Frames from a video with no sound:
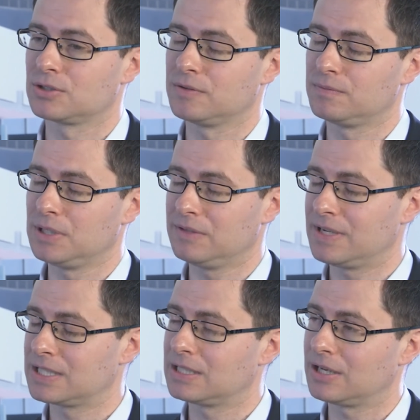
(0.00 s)
So if we
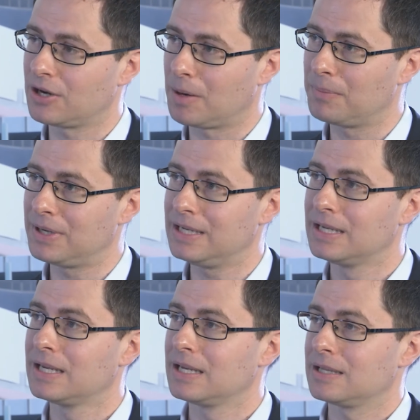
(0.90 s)
invest in a
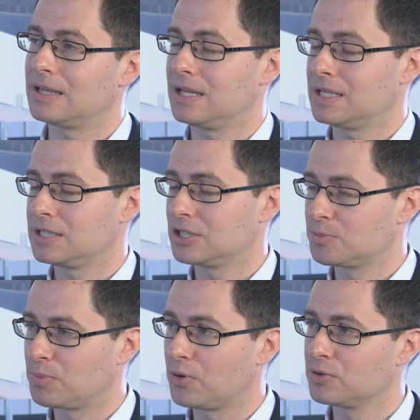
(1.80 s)
company that is
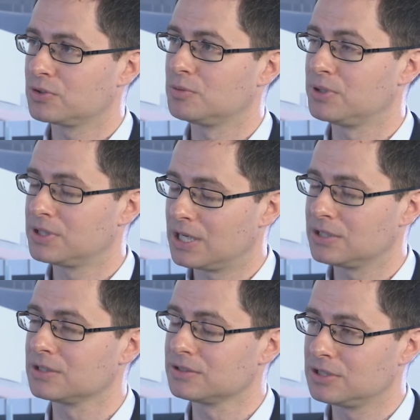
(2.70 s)
exposed to
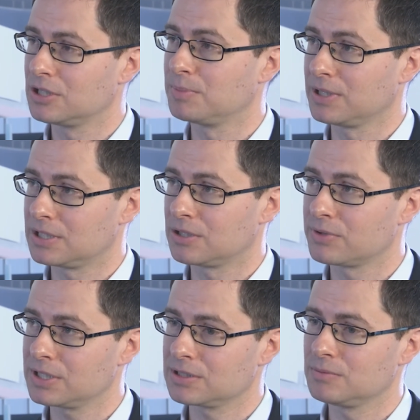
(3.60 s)
potential geopolitical
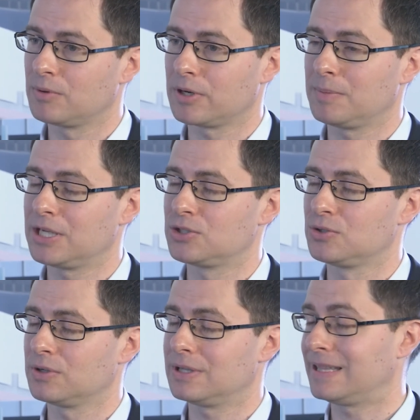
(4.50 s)
risk, we want to make
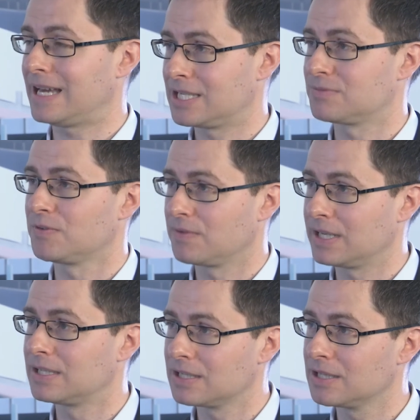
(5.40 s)
sure that is
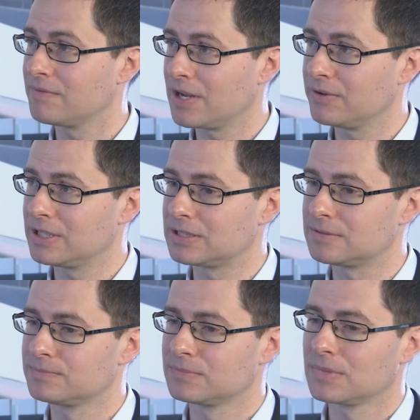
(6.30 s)
reflected in the valuation.